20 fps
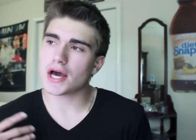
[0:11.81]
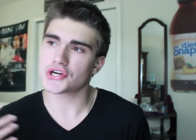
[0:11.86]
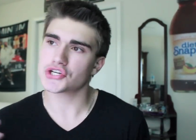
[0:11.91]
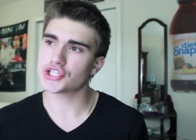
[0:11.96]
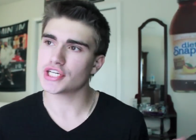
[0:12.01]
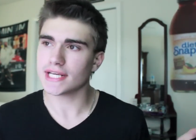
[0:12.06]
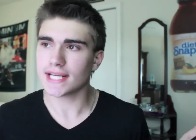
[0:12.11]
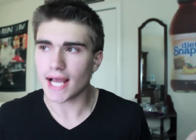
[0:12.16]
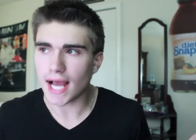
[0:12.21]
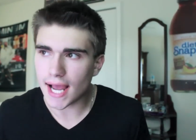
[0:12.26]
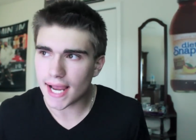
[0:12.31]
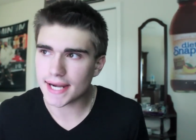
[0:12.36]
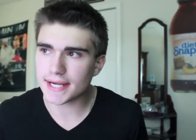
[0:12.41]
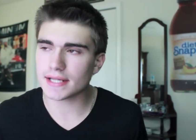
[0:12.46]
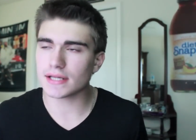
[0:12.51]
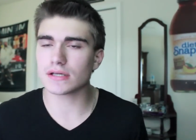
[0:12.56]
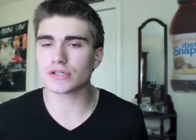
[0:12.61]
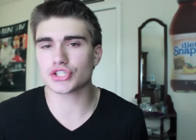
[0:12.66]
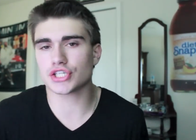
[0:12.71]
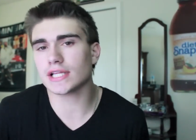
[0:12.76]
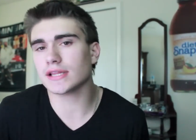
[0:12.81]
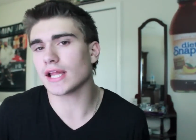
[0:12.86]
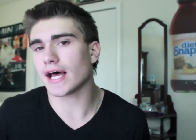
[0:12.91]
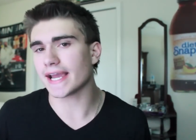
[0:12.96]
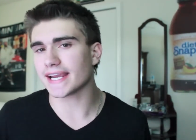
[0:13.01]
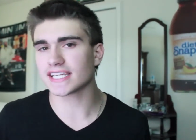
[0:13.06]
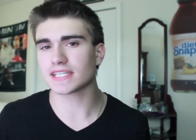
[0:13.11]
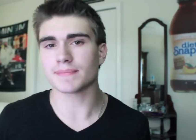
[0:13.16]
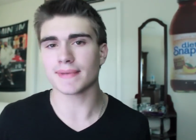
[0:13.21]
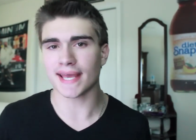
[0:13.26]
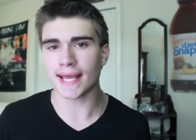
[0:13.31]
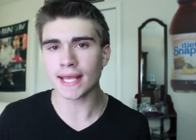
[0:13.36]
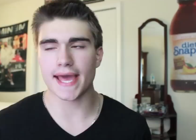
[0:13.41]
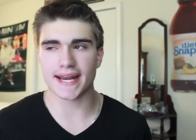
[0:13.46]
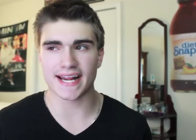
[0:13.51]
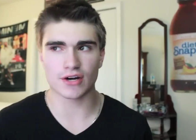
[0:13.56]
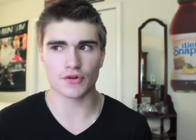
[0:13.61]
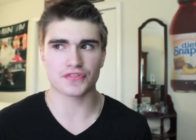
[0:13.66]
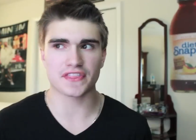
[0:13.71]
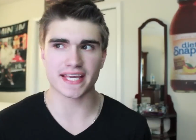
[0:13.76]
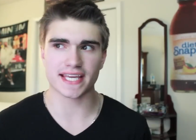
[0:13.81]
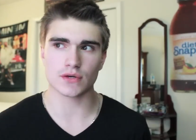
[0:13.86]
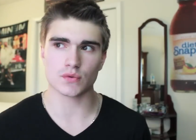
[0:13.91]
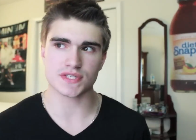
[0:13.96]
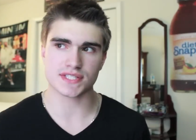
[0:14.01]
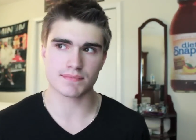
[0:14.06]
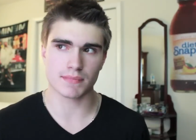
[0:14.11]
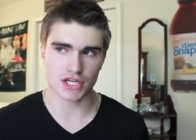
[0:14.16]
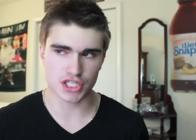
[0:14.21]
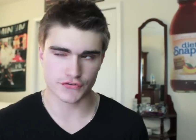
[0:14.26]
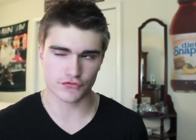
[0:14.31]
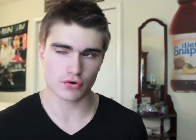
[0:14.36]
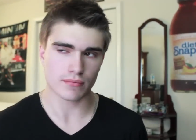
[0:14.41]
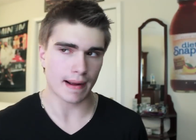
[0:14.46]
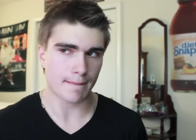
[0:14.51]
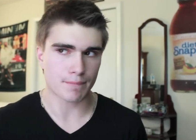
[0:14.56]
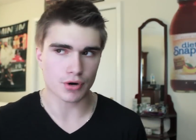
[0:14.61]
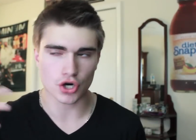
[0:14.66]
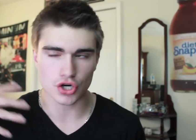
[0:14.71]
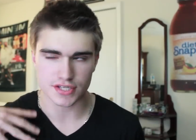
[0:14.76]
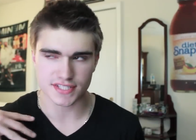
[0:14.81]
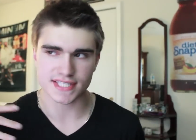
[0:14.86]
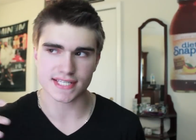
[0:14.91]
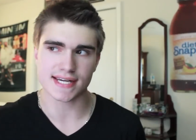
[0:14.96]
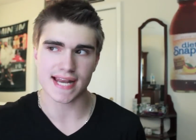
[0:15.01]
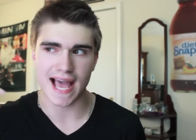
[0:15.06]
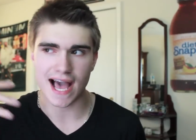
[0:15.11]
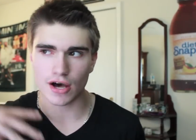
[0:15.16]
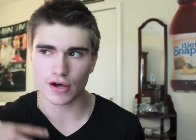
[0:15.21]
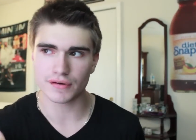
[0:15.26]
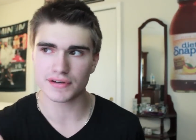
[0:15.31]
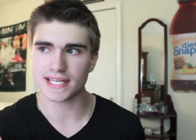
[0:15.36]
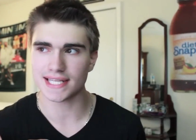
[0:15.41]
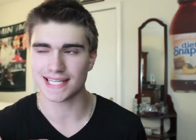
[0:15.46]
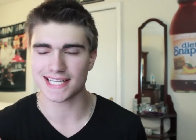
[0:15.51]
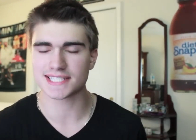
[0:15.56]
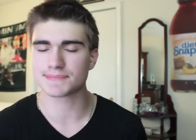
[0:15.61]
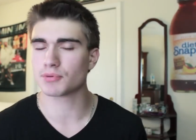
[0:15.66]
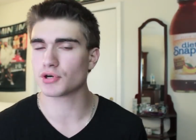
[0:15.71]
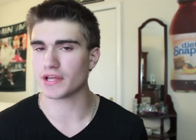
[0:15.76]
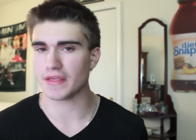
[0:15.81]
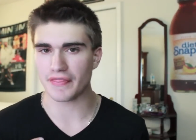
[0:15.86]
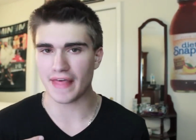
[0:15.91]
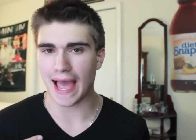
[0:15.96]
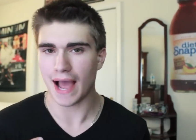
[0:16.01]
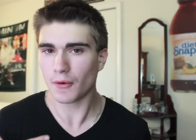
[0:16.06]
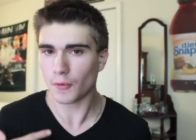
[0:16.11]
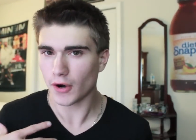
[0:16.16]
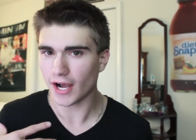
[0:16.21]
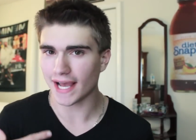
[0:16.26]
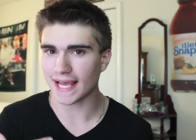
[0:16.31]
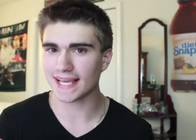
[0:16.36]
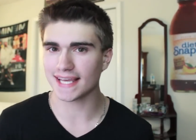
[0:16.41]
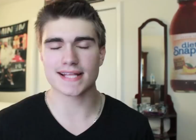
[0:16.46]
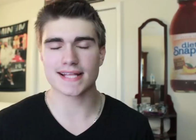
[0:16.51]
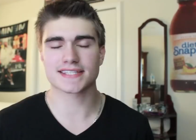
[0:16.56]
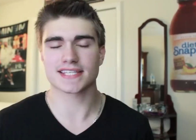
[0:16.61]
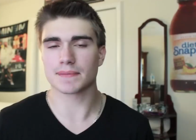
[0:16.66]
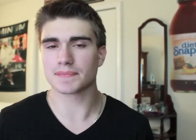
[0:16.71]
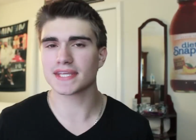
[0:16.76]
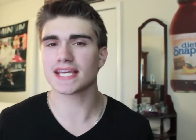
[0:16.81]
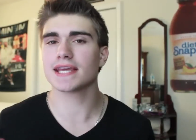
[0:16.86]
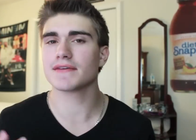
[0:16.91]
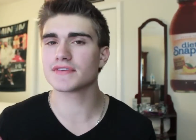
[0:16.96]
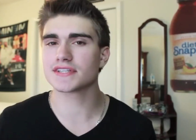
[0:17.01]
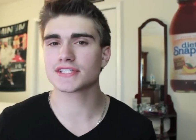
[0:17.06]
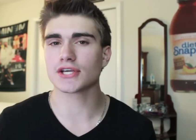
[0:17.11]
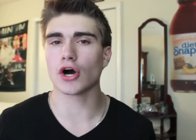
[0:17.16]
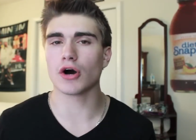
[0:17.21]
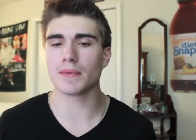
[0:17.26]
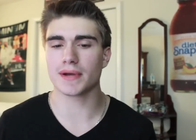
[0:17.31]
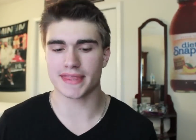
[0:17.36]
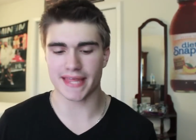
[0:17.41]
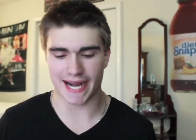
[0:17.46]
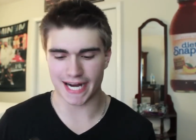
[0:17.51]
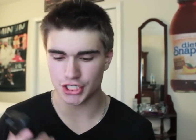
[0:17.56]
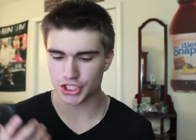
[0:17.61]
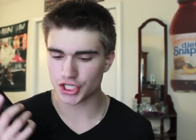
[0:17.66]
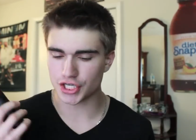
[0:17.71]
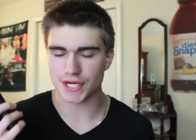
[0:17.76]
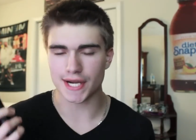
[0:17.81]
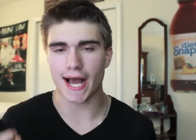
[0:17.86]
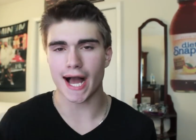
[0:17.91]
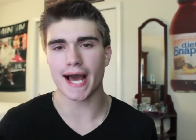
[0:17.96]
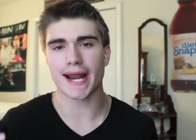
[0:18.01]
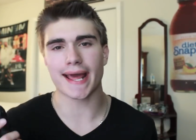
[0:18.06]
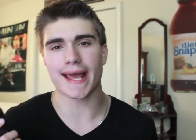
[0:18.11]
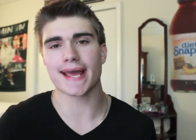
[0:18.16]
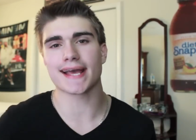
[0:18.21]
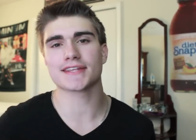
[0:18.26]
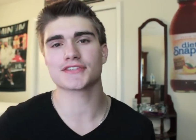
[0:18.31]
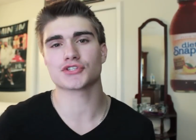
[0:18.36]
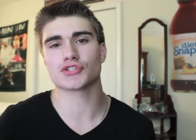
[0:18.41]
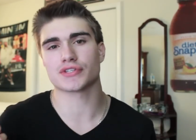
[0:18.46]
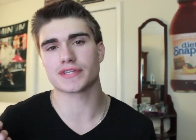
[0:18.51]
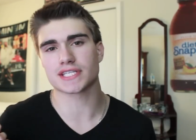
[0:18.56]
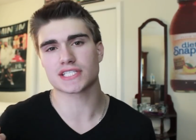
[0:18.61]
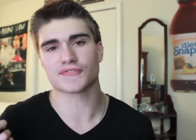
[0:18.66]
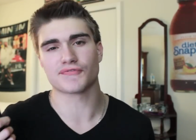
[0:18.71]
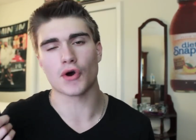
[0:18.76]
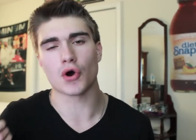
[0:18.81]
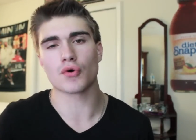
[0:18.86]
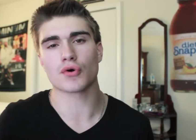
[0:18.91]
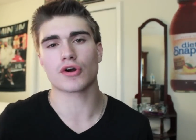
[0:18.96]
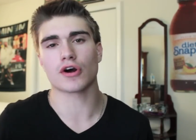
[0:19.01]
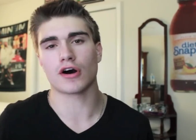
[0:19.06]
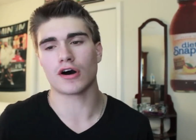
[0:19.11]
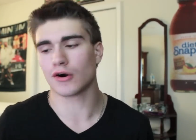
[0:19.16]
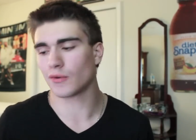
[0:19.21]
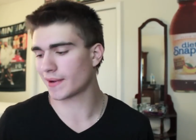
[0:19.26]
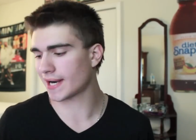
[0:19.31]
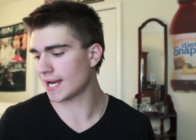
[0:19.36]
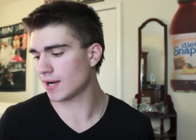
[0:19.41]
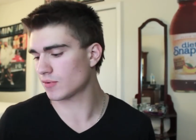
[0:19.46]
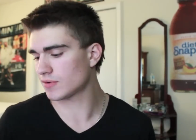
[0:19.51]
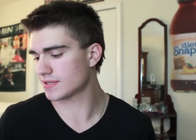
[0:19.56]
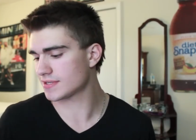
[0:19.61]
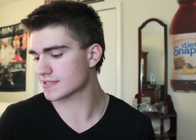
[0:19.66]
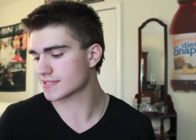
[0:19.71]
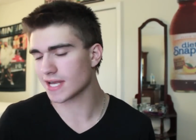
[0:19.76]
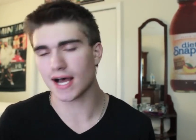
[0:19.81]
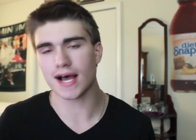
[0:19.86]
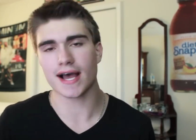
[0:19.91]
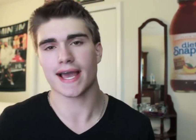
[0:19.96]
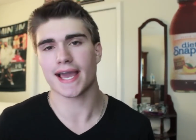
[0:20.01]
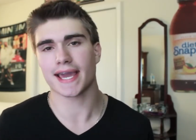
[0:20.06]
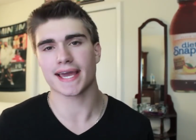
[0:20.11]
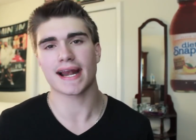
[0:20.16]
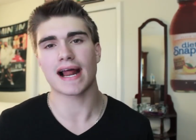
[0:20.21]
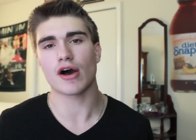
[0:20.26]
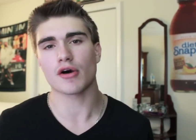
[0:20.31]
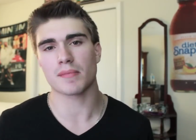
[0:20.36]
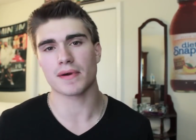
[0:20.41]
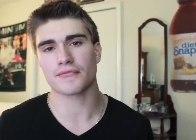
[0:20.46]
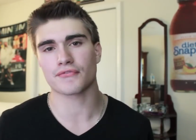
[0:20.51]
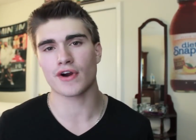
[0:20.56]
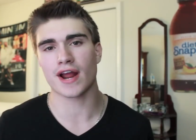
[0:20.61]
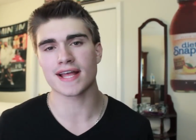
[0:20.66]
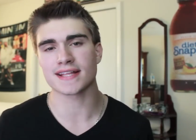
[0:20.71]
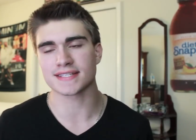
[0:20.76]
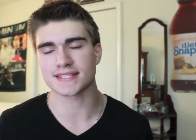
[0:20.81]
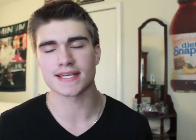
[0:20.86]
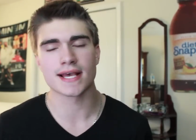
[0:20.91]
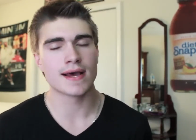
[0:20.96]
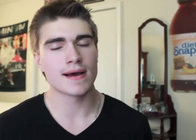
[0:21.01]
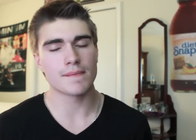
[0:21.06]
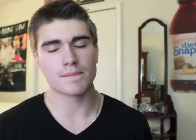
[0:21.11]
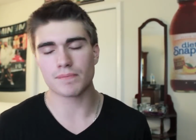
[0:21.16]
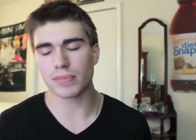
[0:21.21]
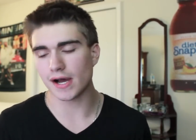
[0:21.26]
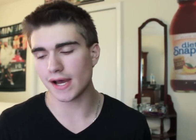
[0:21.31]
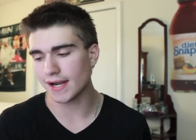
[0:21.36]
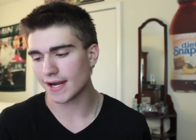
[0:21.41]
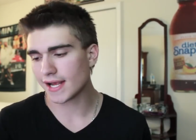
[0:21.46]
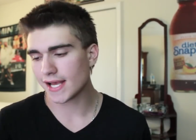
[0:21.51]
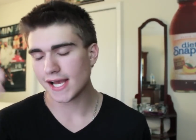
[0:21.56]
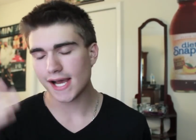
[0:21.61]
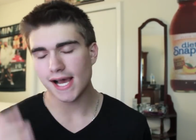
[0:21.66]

she liked me, and I don't think it was much for my personality, let's put it that way. And something even told me that I should not answer this phone call when I was hanging out with my friends, but